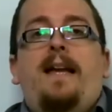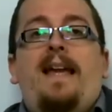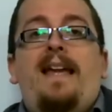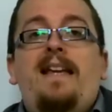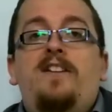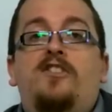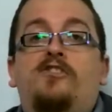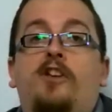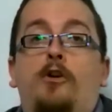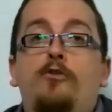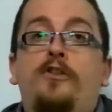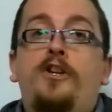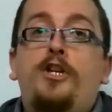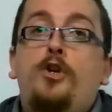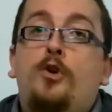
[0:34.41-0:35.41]
is so
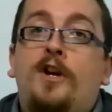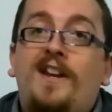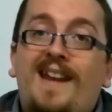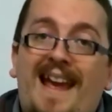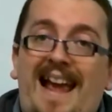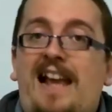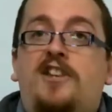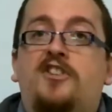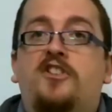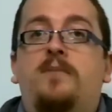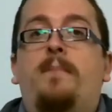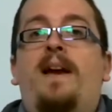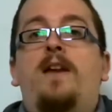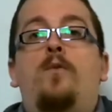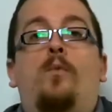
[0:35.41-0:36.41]
that you can
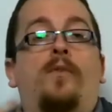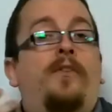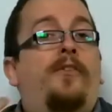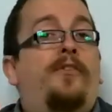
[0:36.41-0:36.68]
estimate what the